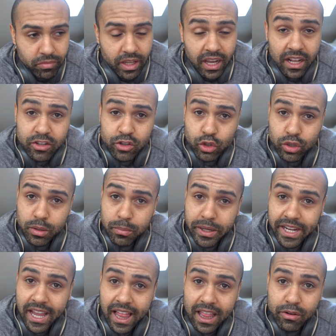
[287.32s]
I'll show you my
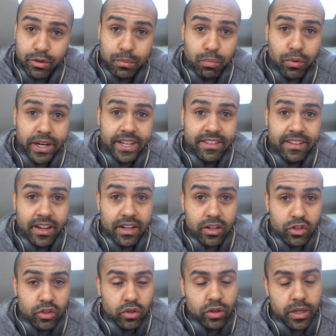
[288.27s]
calorie breakdown, I'll
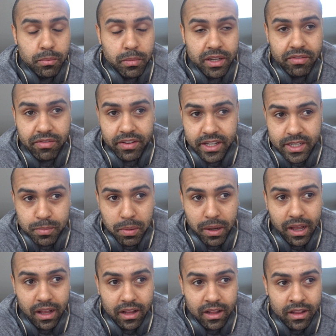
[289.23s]
show you
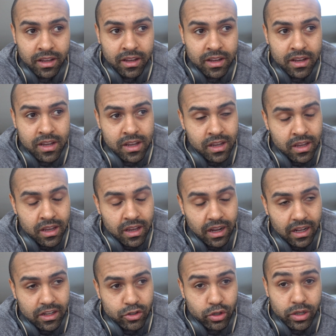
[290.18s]
MyFitnessPal,
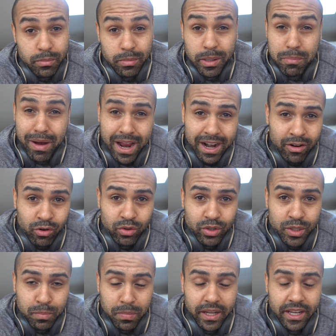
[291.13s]
I'll show you my macro
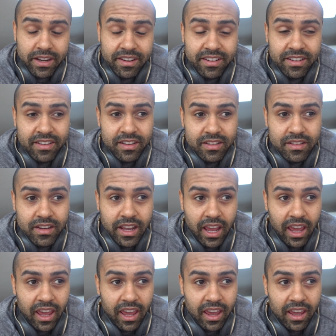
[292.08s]
split,
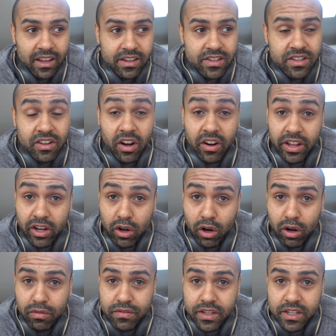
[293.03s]
uh, starting
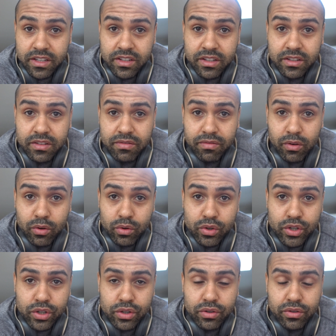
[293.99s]
off this photo
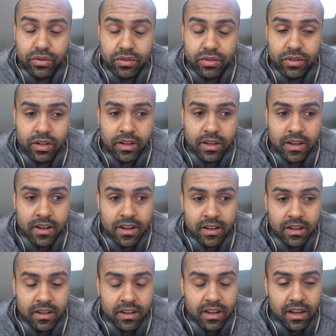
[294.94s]
shoot
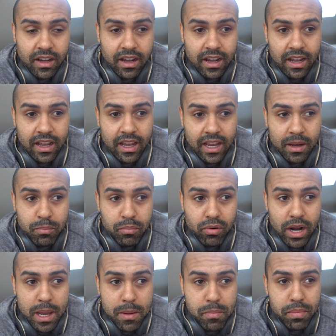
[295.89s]
uh,
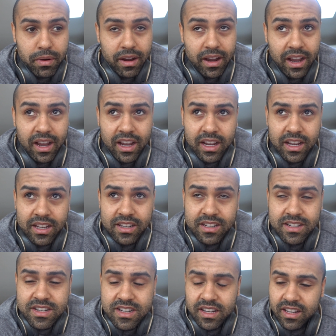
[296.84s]
prep,
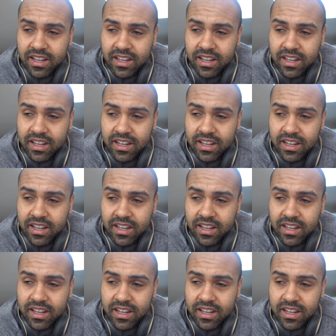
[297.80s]
and